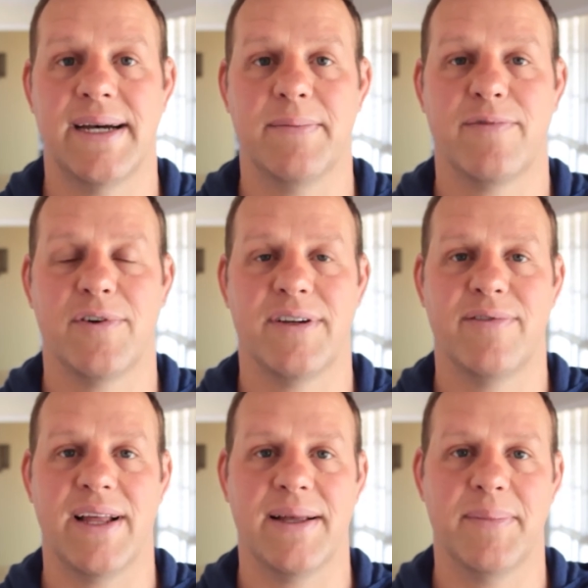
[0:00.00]
for
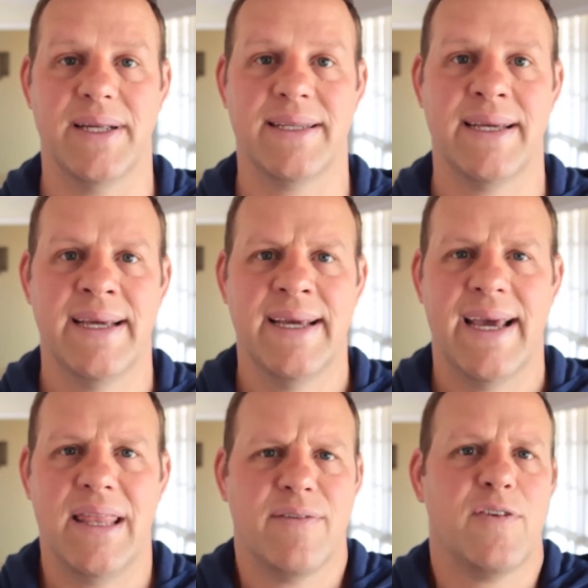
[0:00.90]
development.
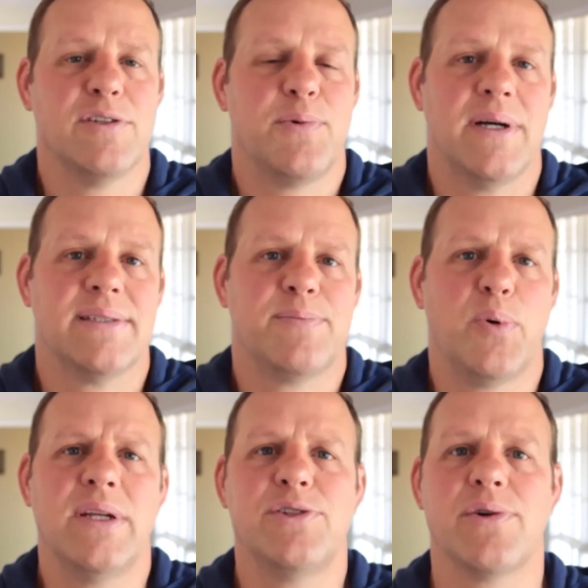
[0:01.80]
And the first one's
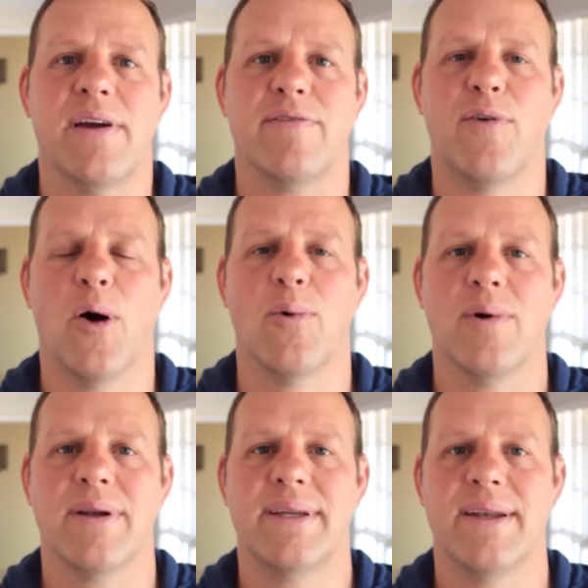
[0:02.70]
pretty
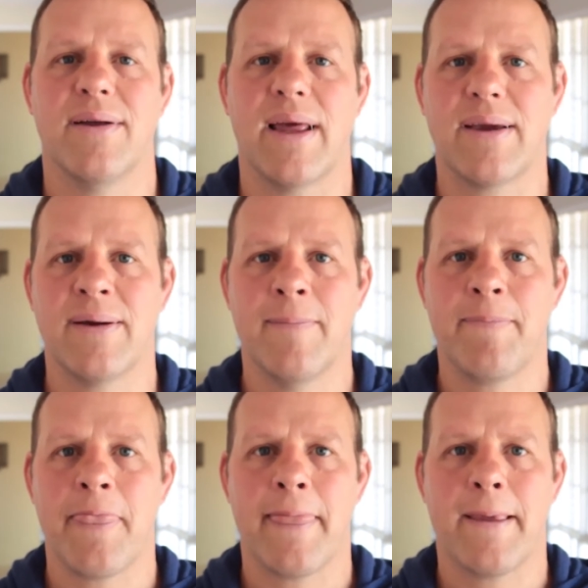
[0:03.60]
straightforward, like,
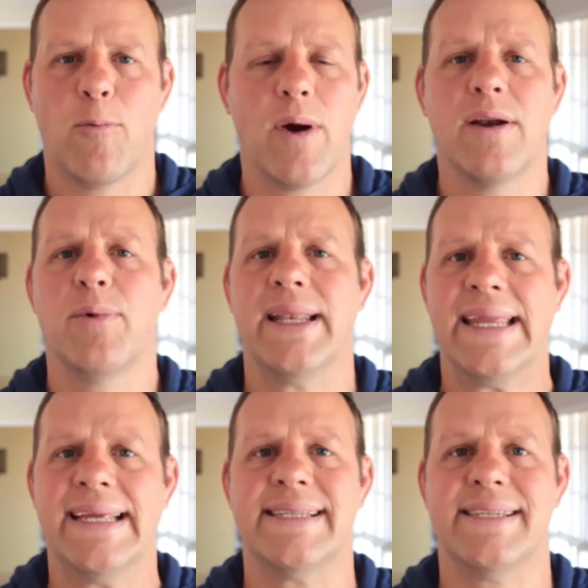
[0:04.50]
where do we
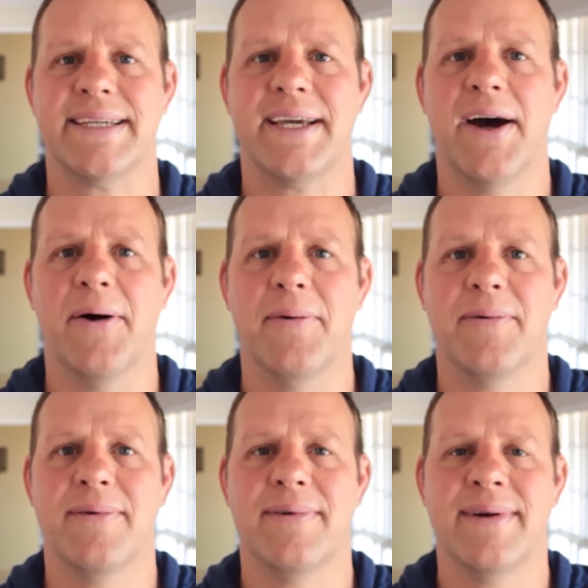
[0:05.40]
need to go?
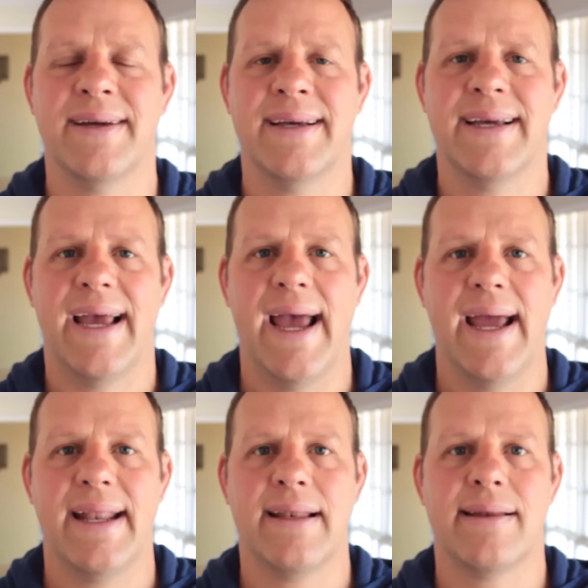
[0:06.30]

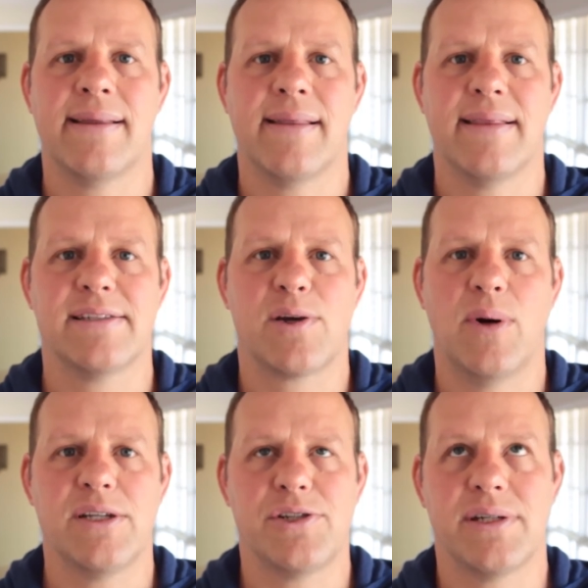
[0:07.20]
And this
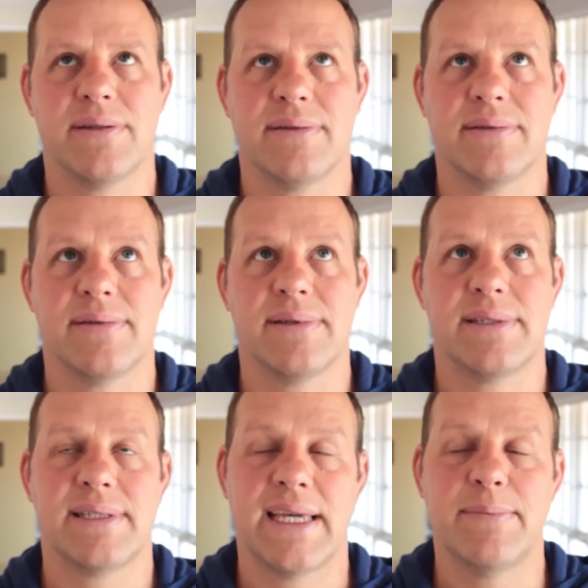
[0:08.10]
question
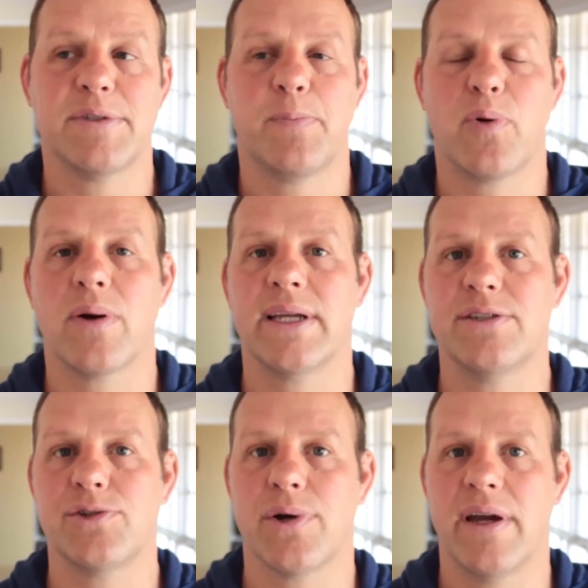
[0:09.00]
seems pretty
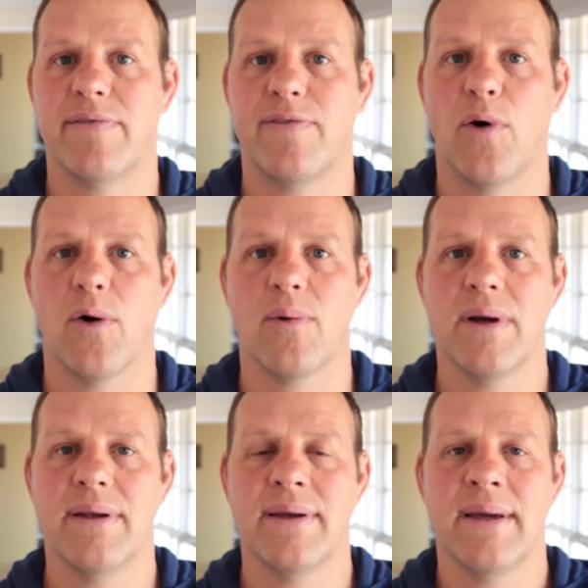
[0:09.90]

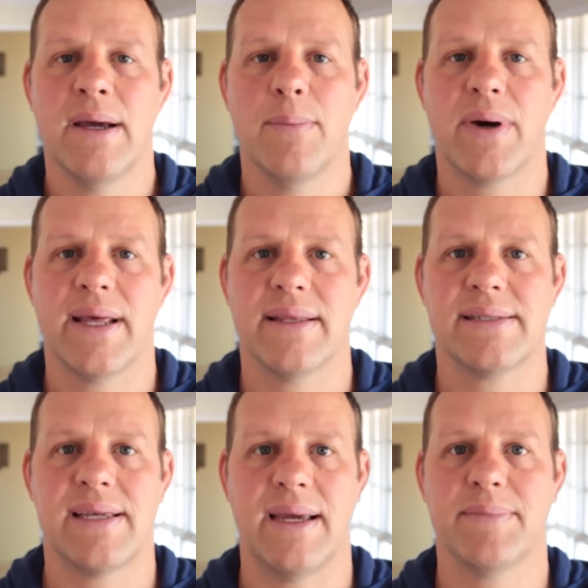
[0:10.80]
straightforward, but at the
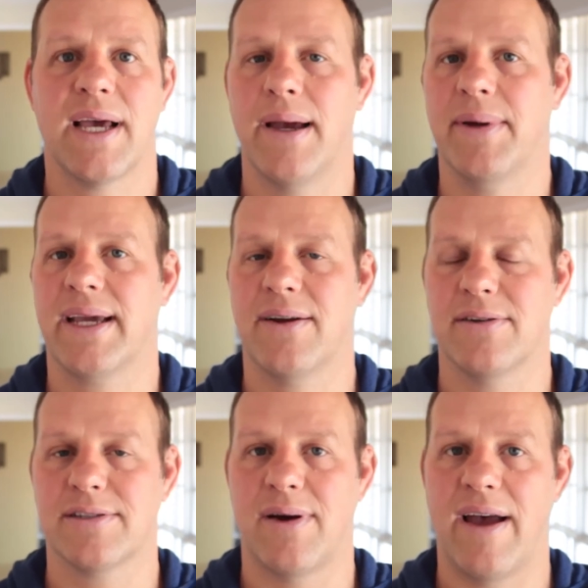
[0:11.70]
same time, it can
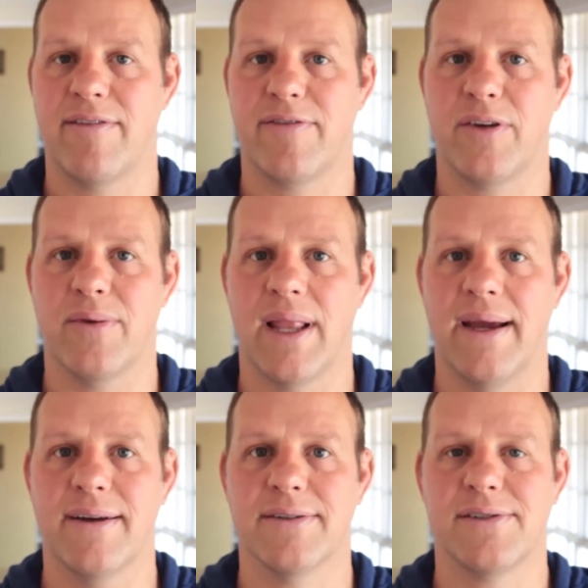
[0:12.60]
also have a few
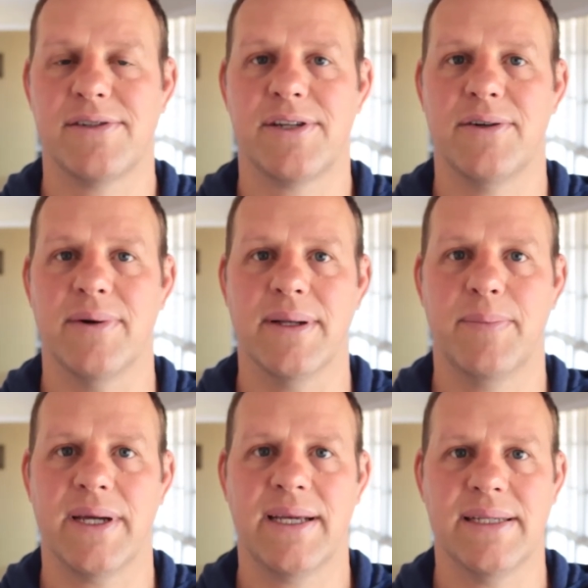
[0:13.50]
layers to it
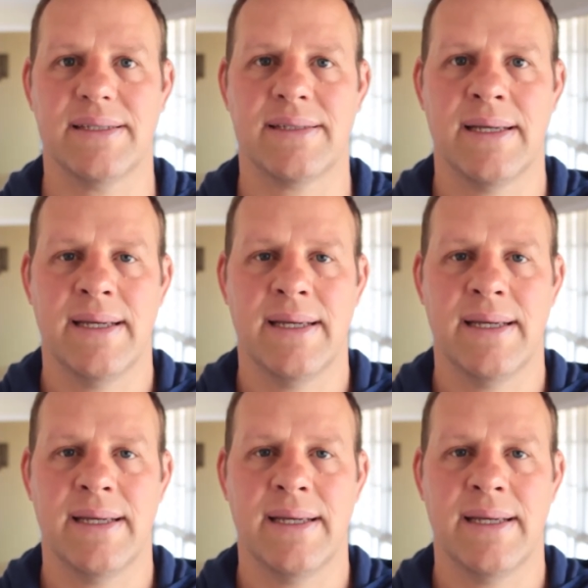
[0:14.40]
because,